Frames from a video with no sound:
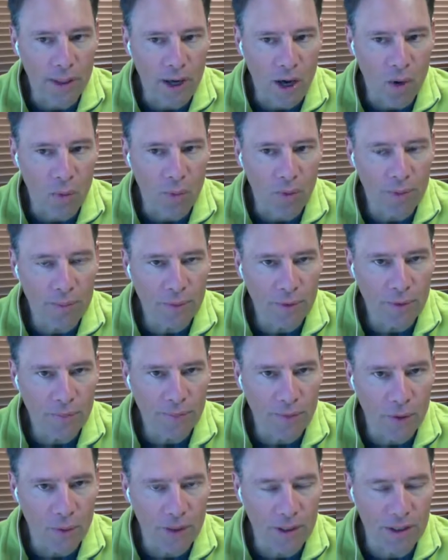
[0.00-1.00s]
Are we more
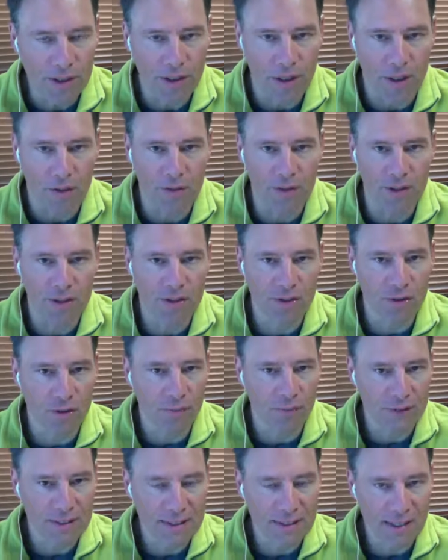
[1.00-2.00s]
focused on the
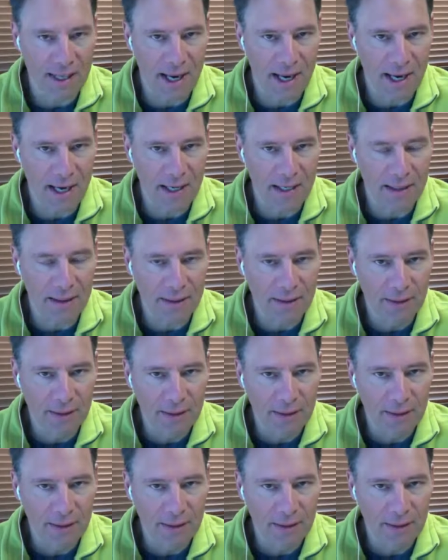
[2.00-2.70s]
service side,